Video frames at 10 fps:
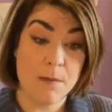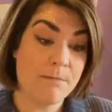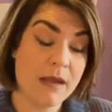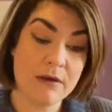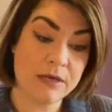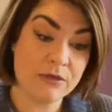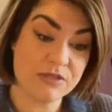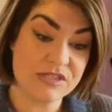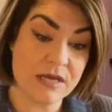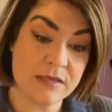marry your
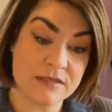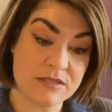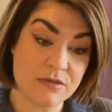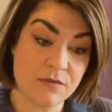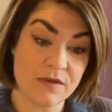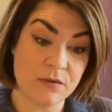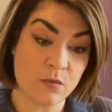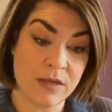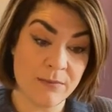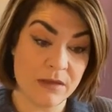sons to their
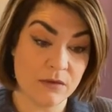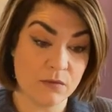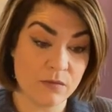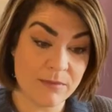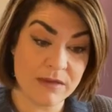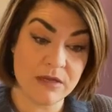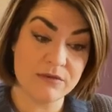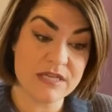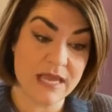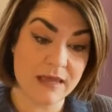women women who
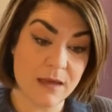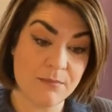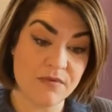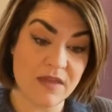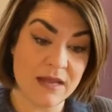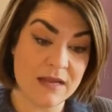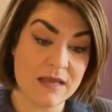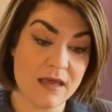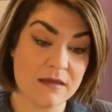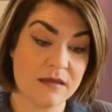take up with any
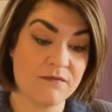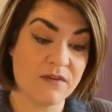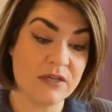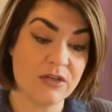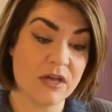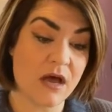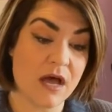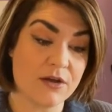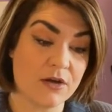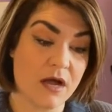convenient
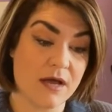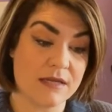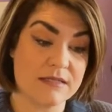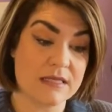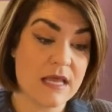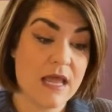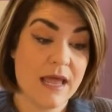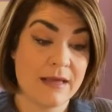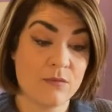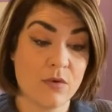god or goddess
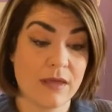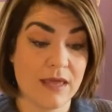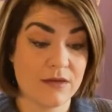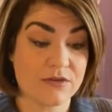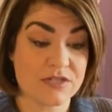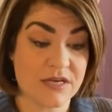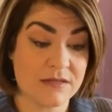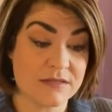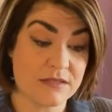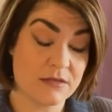and will get your
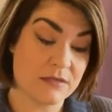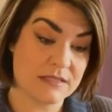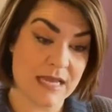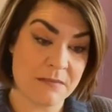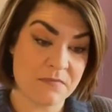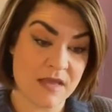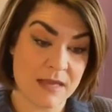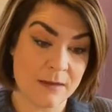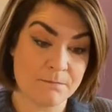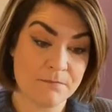sons to do the same
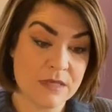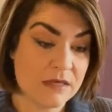thing